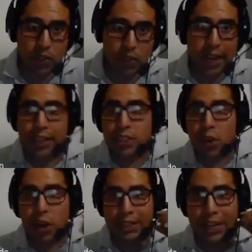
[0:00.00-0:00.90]
Okay,
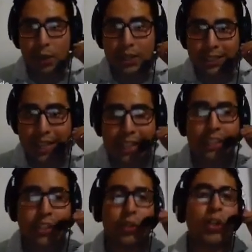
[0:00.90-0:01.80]
so as I was
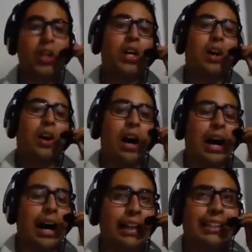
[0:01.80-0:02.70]
telling you, uh,
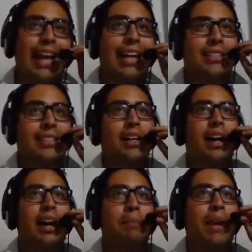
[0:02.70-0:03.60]
a task.
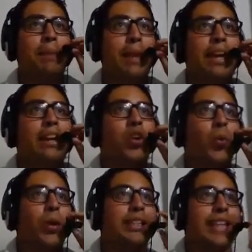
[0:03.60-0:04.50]
Uh, maybe you
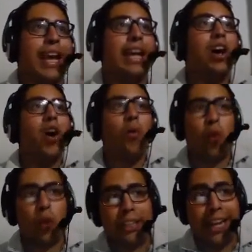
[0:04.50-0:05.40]
will say, for
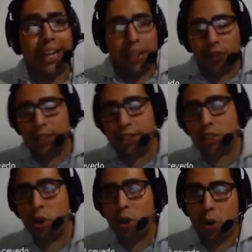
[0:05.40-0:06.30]
the end of this
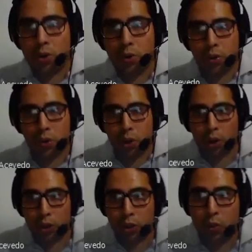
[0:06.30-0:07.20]
course, you're
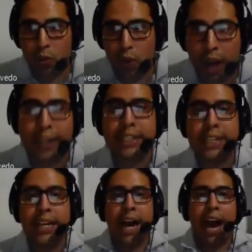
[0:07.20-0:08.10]
going to write
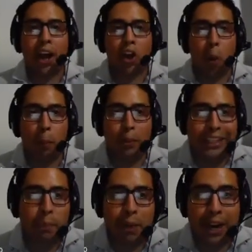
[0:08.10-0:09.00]
a
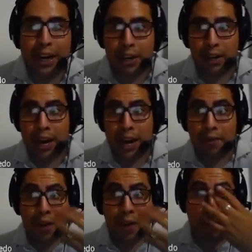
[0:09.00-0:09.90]
complete paragraph
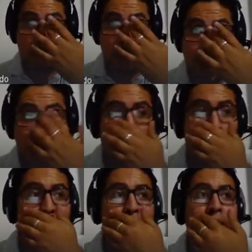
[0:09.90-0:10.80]
about